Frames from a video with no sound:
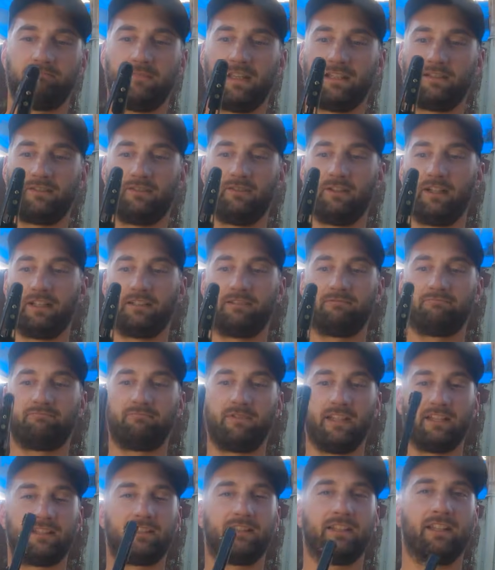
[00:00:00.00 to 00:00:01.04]
That's
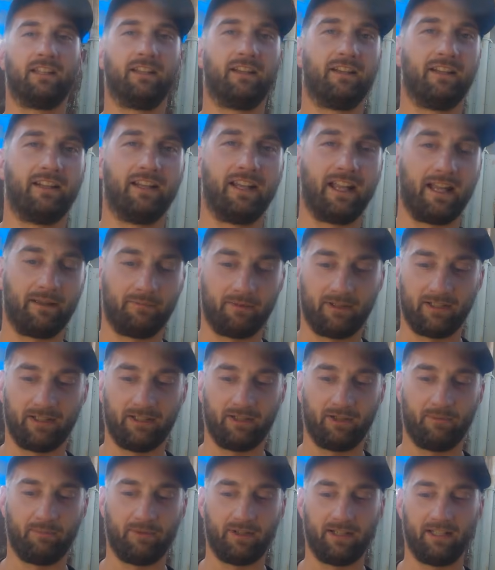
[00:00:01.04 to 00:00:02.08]
the only name I
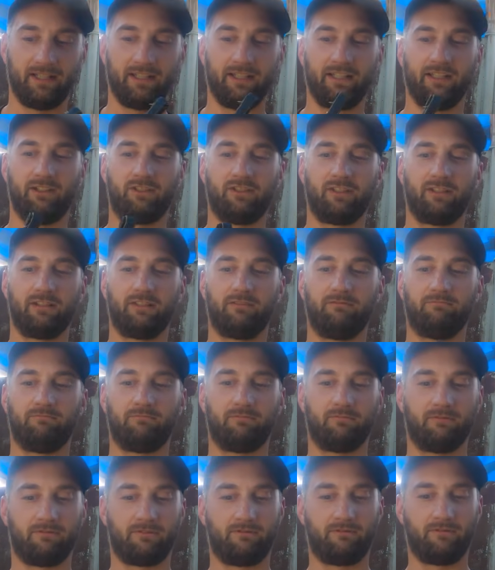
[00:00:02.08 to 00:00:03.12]
know it by, linishing
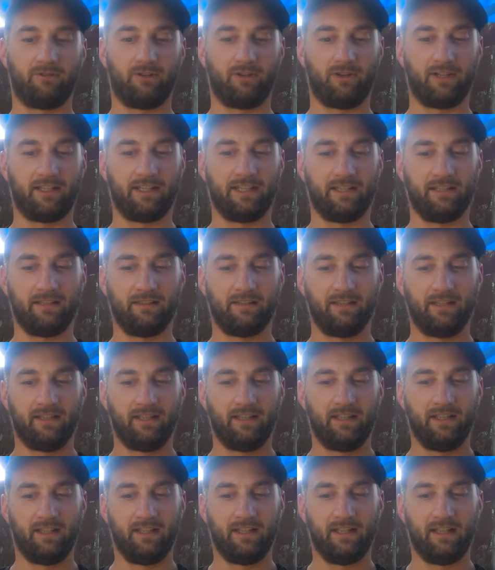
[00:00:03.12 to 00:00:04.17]
grinder.
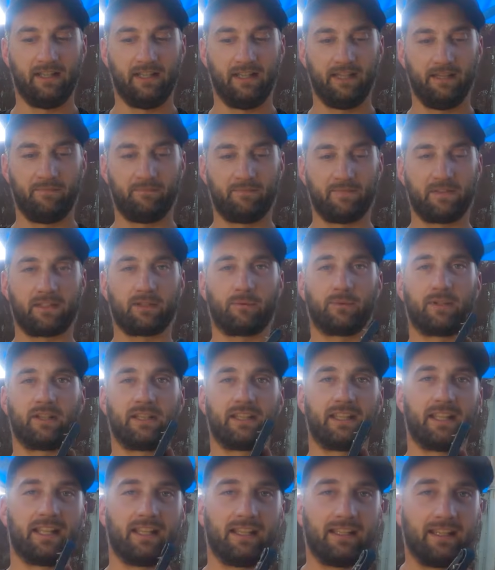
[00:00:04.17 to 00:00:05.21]
So we're
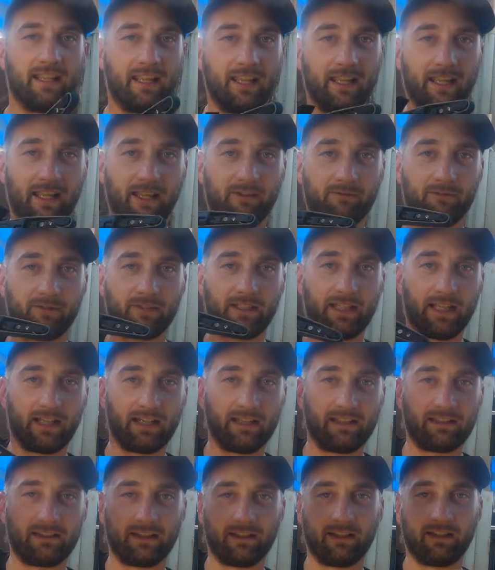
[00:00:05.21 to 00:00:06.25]
going to get in there and we
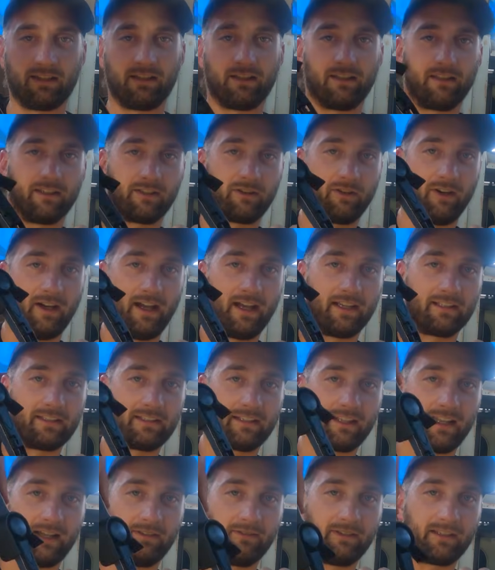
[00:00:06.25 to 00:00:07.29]
get into the
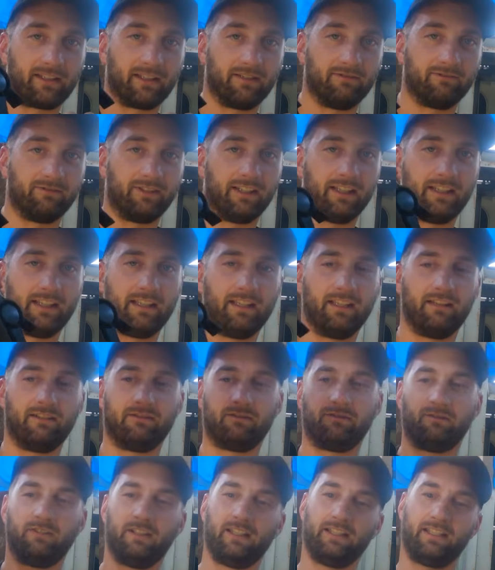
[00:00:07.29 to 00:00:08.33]
cracks, and we can
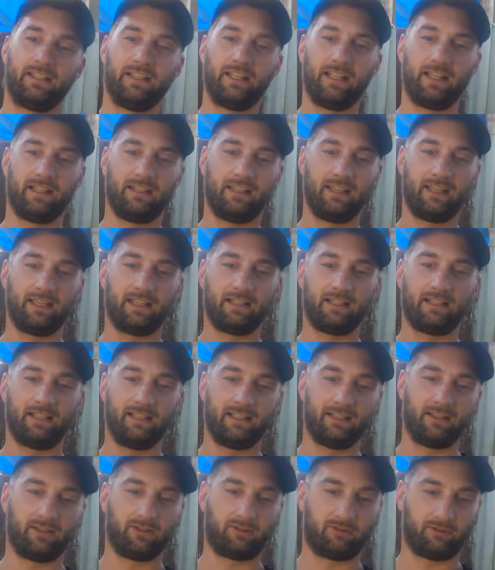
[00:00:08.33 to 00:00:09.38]
really get in there and
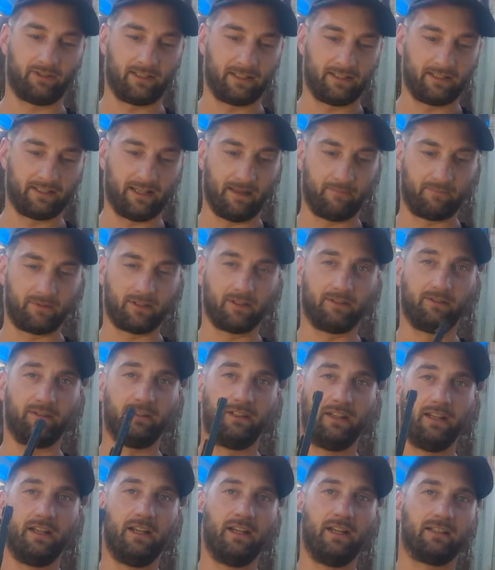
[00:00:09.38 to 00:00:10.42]
clean those strings up. So I'm
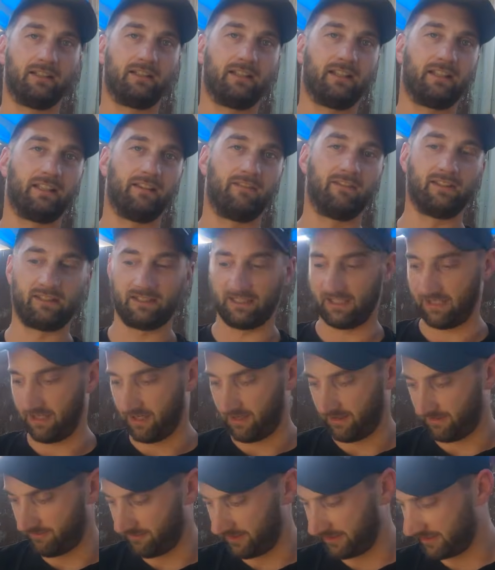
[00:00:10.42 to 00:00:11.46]
going to give this a
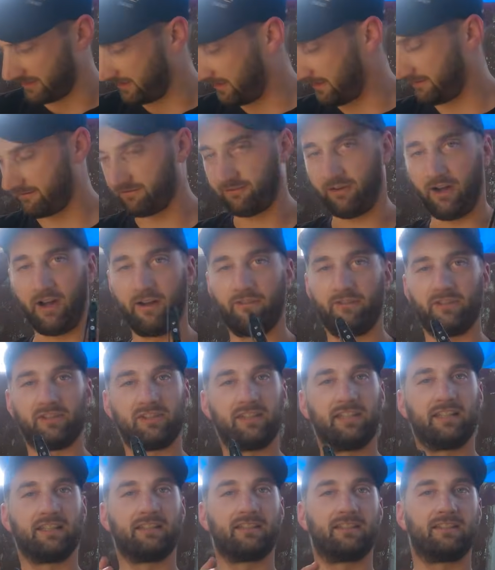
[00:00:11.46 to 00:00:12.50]
go. I've only got like 5 or
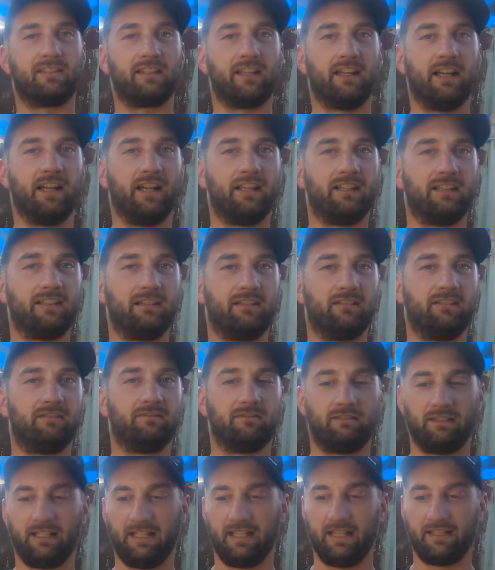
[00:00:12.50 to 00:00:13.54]
6
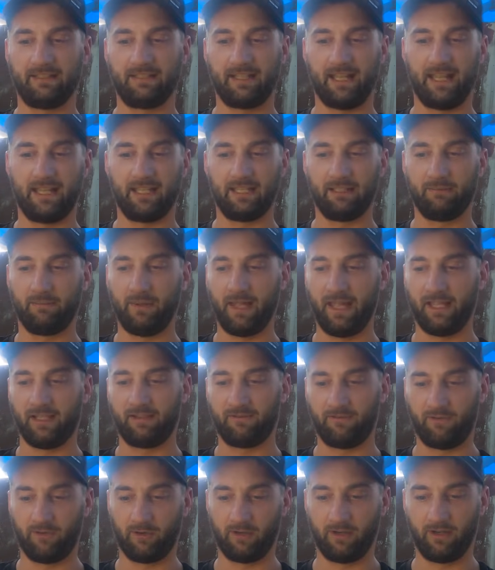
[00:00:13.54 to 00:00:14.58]
little sanding
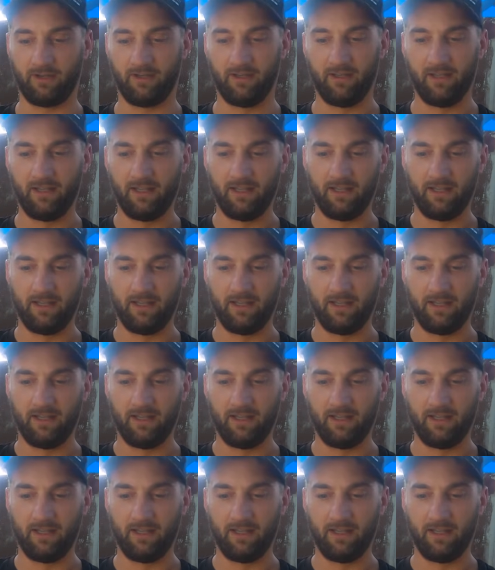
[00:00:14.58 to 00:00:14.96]
pads for it.